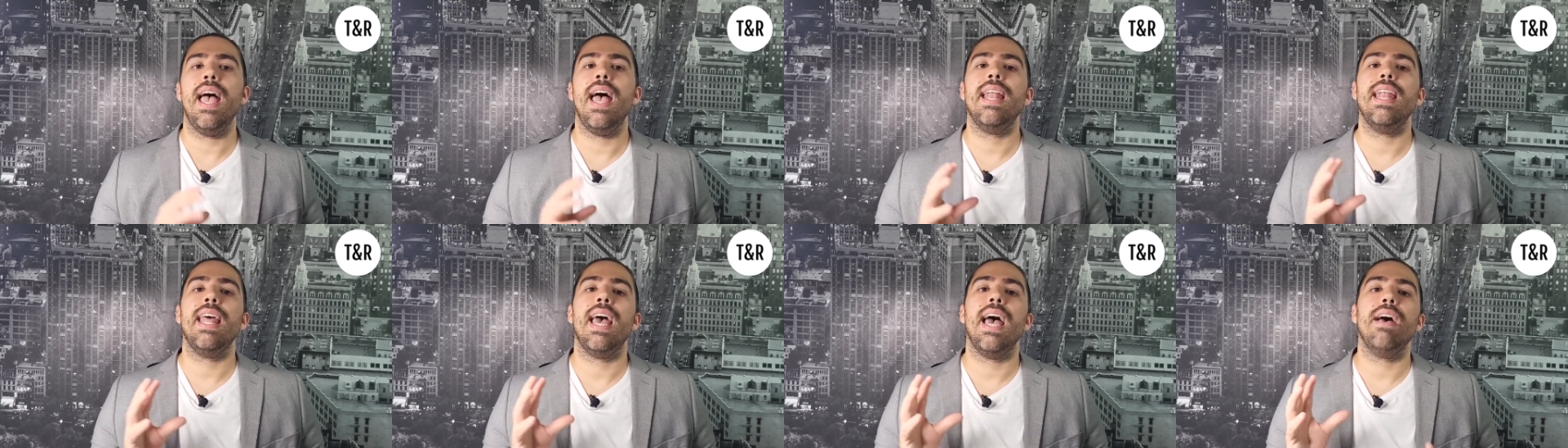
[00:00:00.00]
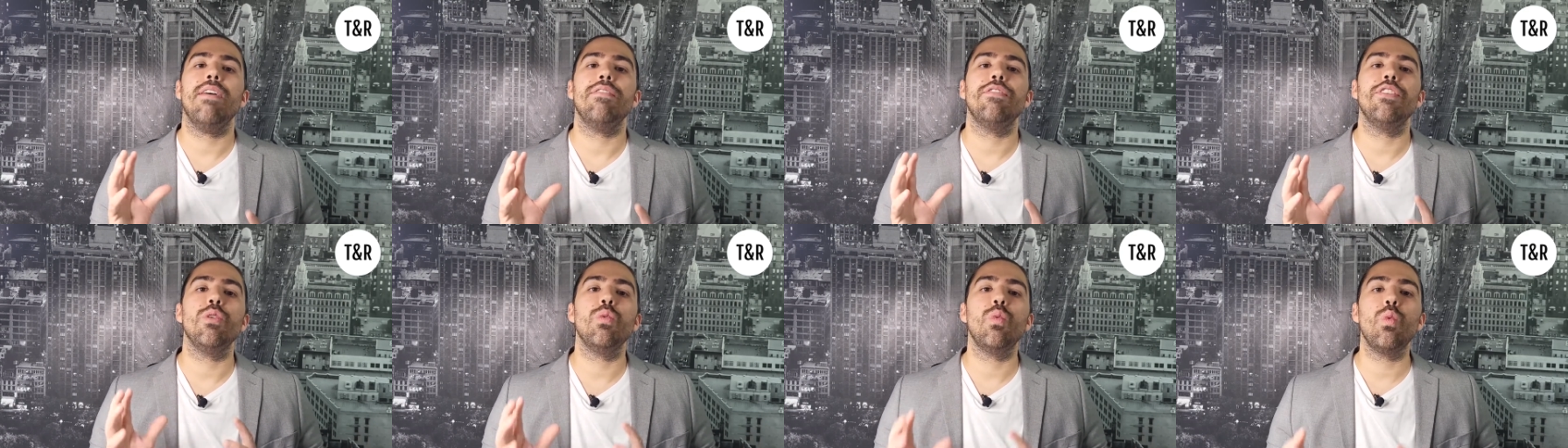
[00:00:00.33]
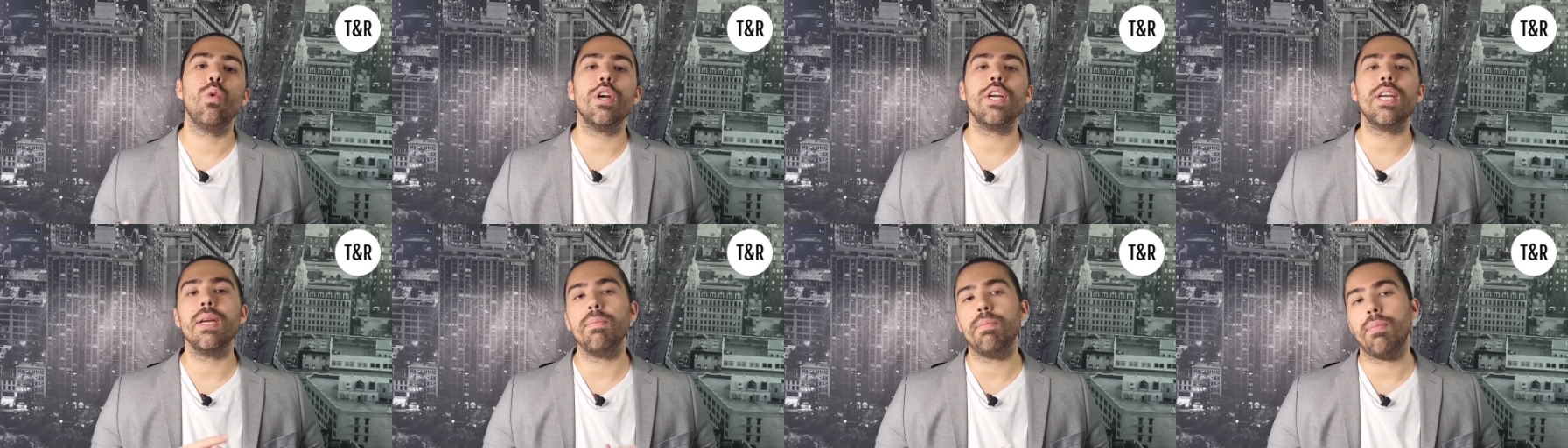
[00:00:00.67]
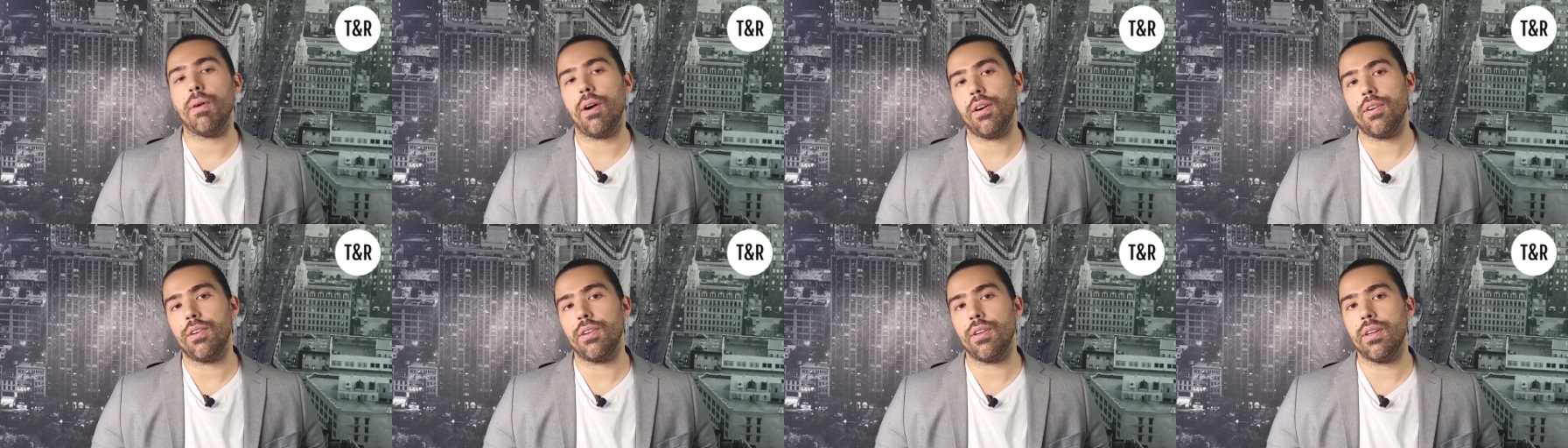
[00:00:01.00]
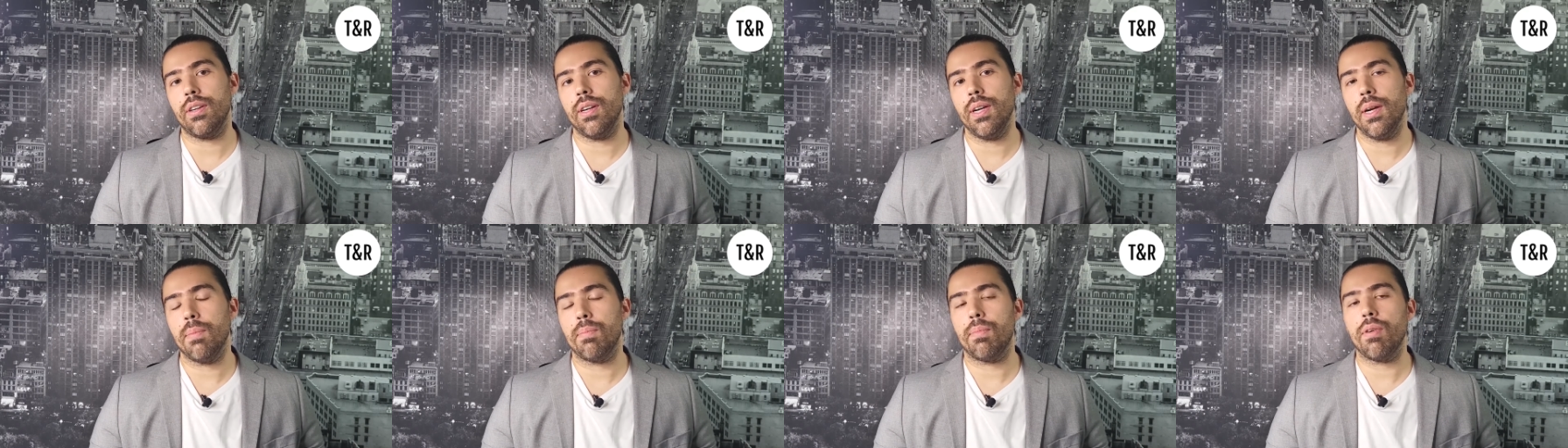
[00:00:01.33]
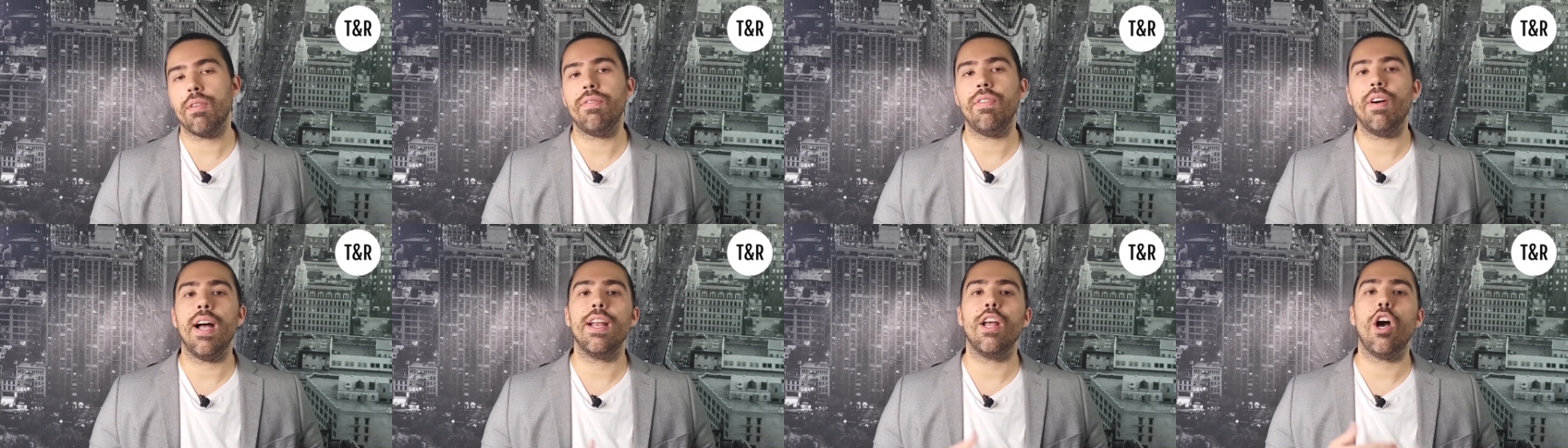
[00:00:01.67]
and have the working partner
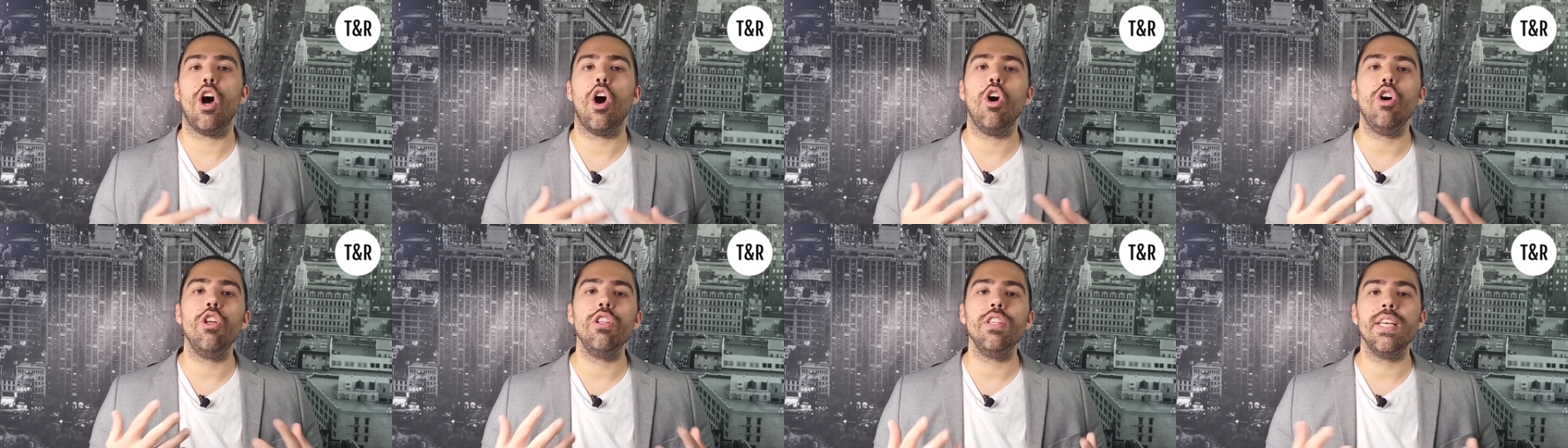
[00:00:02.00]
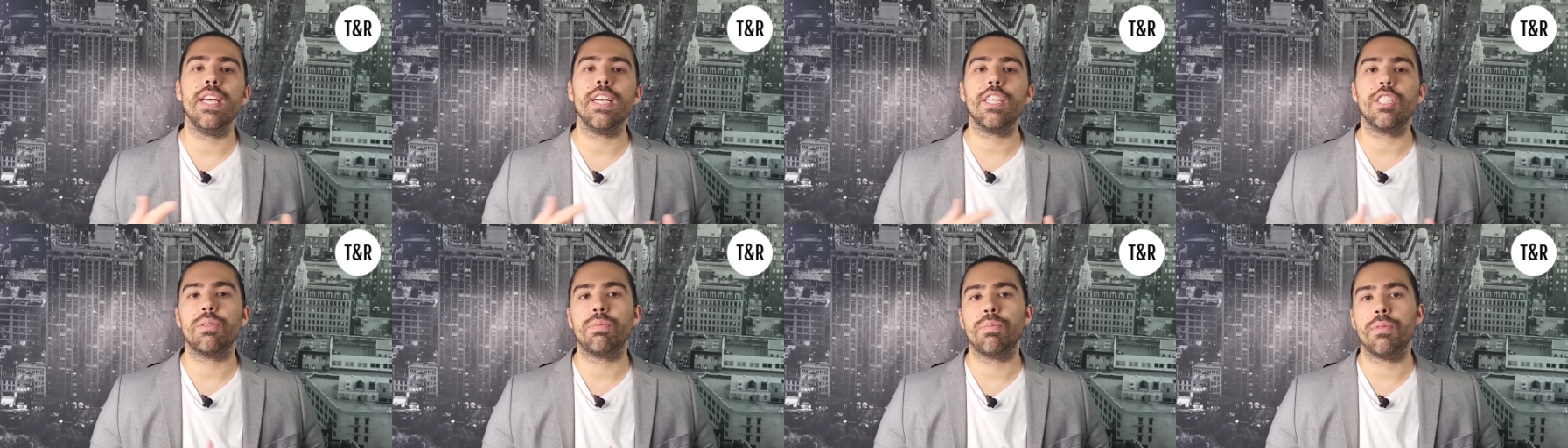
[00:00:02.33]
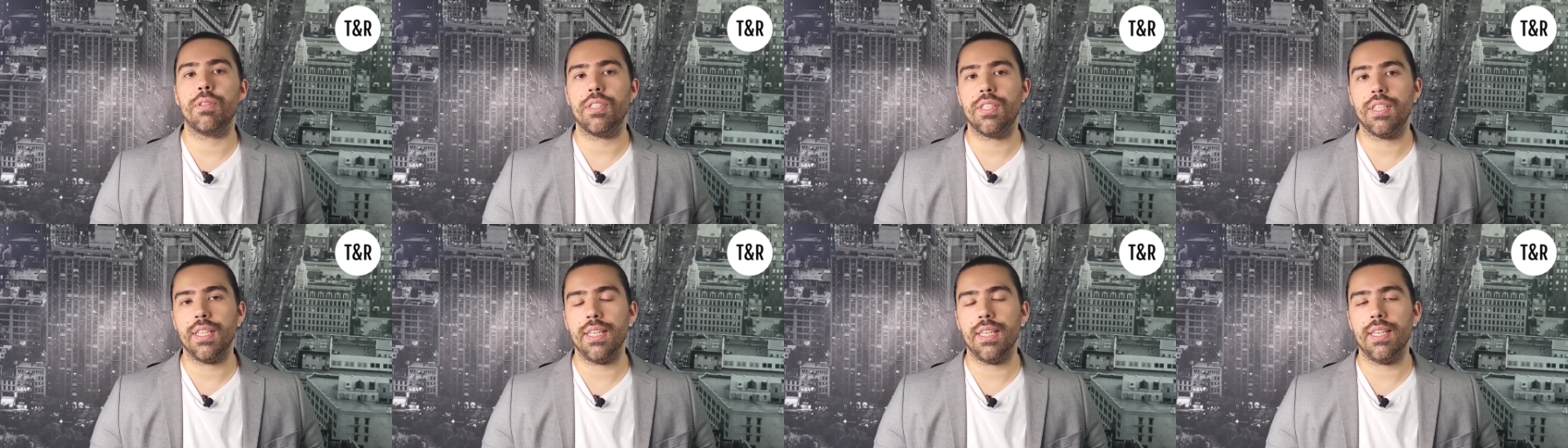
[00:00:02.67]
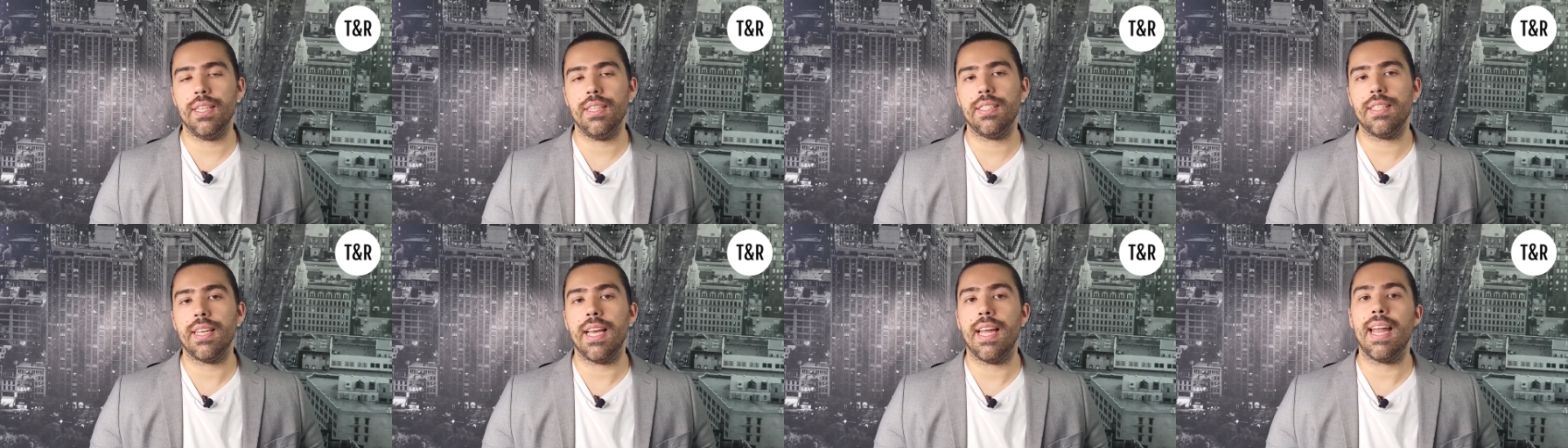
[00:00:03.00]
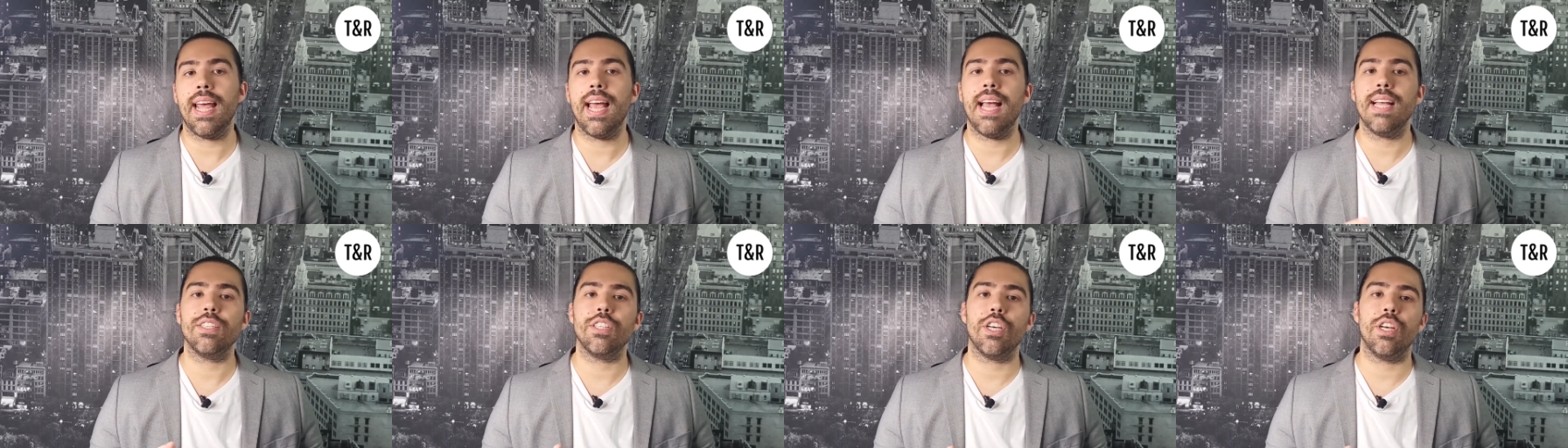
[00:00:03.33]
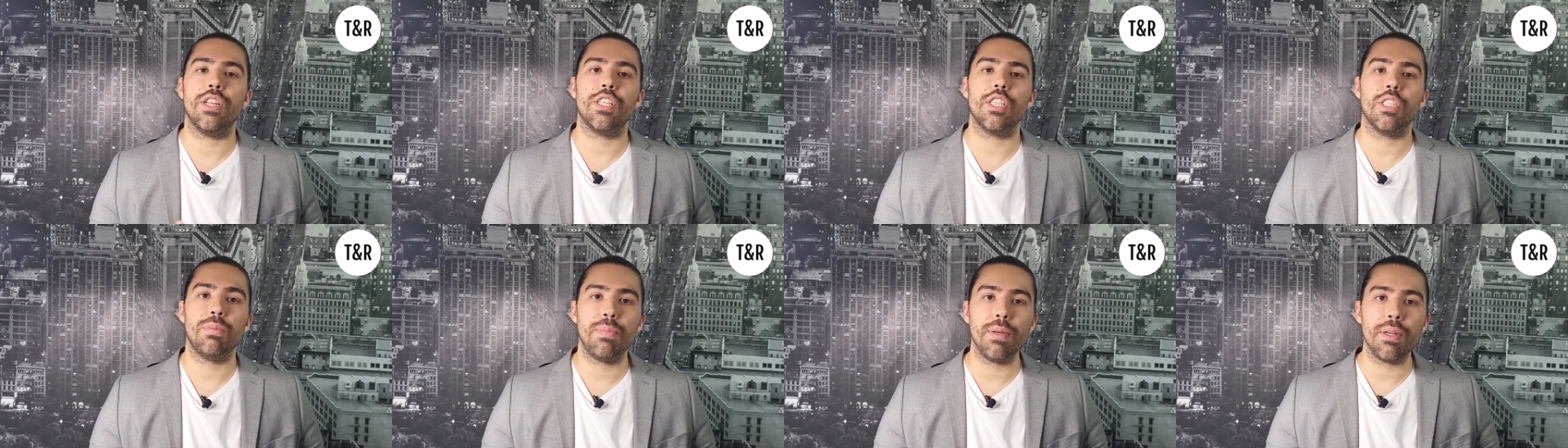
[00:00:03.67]
provide all the expertise and
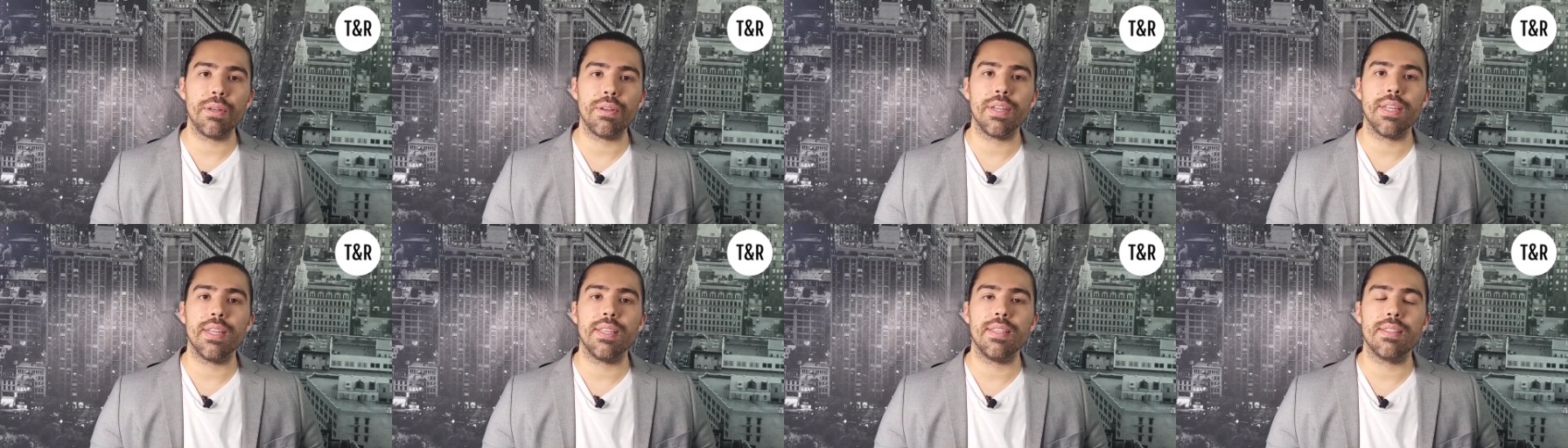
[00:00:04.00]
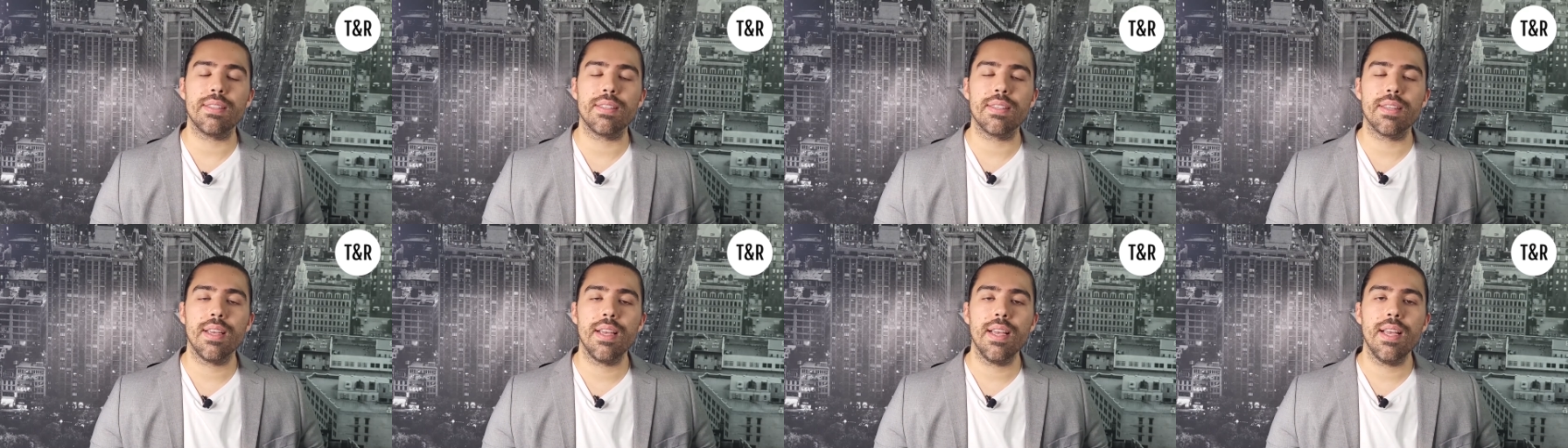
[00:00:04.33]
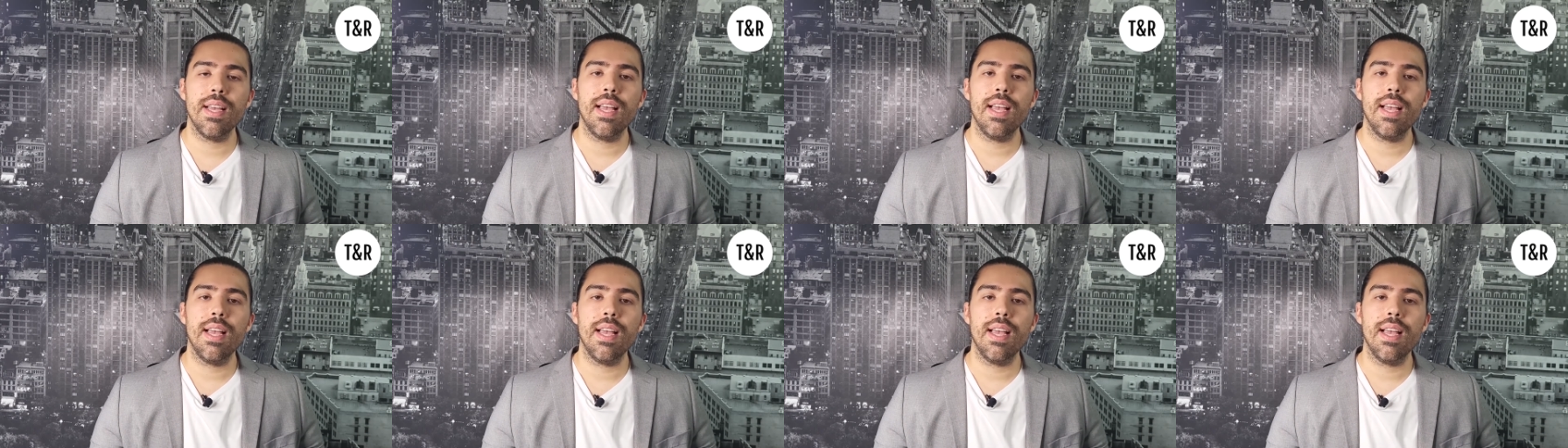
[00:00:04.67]
hands-on experience